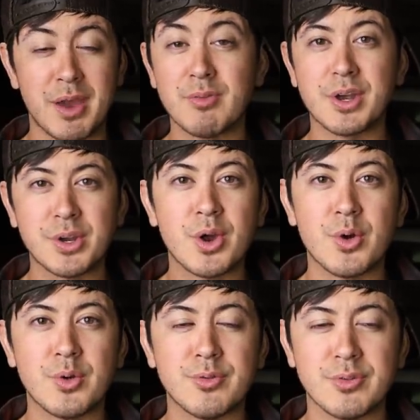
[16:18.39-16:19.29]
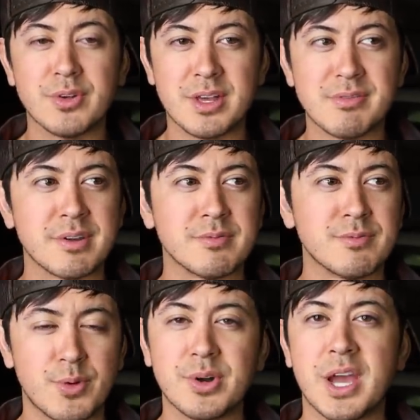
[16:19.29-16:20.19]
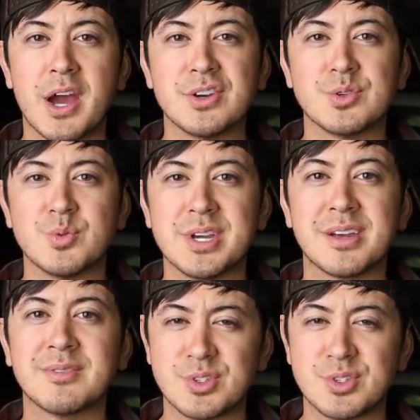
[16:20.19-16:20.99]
I write code for a living, 40 hours a week.